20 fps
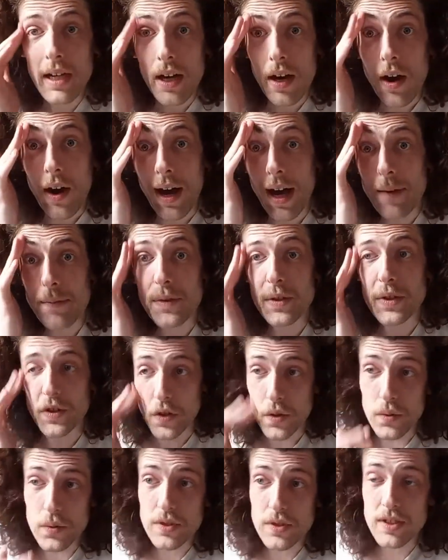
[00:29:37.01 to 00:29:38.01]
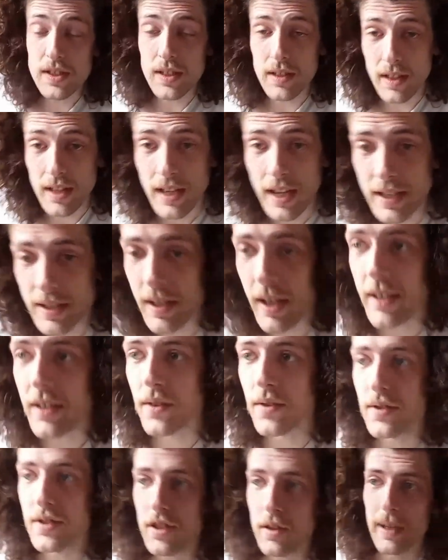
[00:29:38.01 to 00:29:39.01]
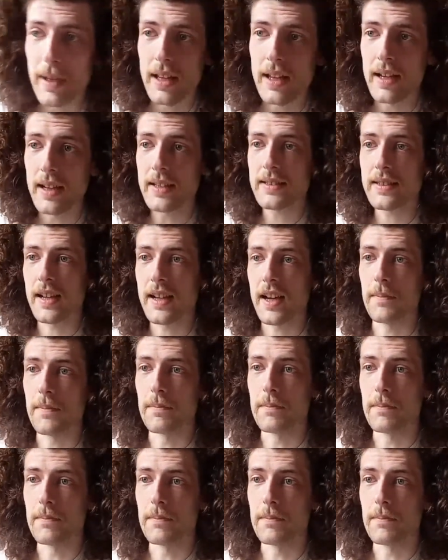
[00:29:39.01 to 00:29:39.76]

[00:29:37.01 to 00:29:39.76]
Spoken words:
I haven't used it, like I used it on my last album,